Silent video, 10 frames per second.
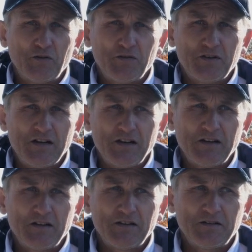don't
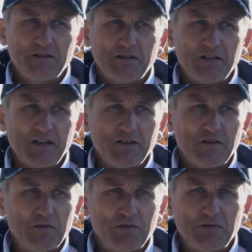really
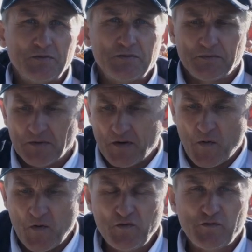think you
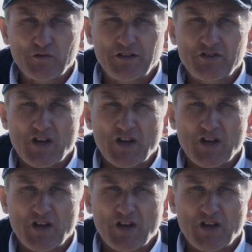owe for the